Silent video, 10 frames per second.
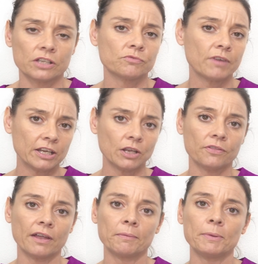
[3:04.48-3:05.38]
as
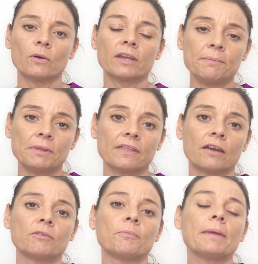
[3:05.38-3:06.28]
radiotherapy or
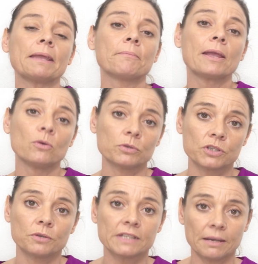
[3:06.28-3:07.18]
chemotherapy may
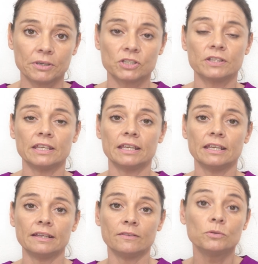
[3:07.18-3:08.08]
also damage
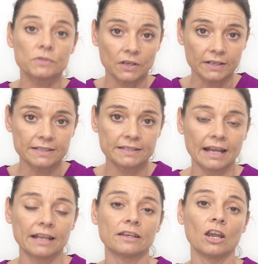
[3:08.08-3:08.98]
the oocytes
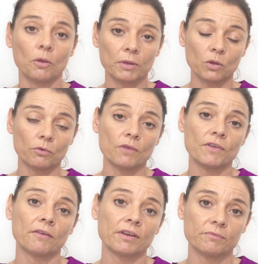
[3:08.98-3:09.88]
and lower your
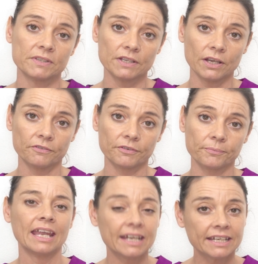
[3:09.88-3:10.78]
ovarian reserve.
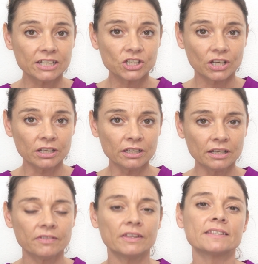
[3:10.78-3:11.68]
In addition,
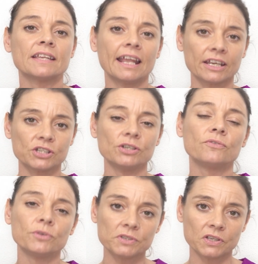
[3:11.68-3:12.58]
the selection
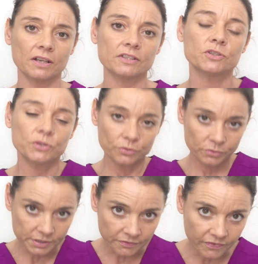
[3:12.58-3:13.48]
of oocytes
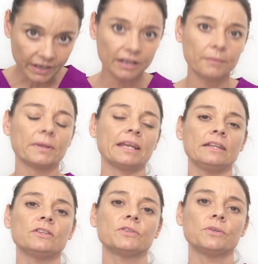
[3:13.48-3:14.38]
to develop
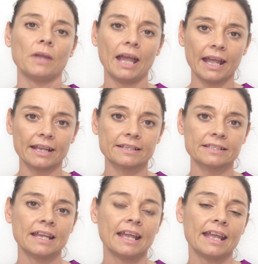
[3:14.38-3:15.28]
into
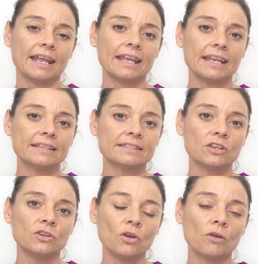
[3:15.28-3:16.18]
eggs is
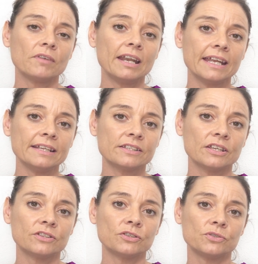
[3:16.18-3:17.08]
not
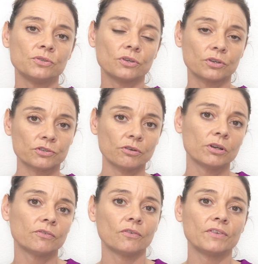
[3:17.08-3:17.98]
related to the
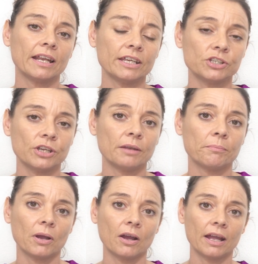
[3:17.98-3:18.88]
control of ovulation
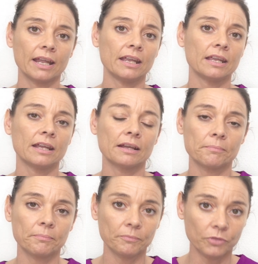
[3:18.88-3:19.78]
by
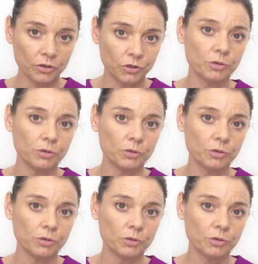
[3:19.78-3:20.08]
the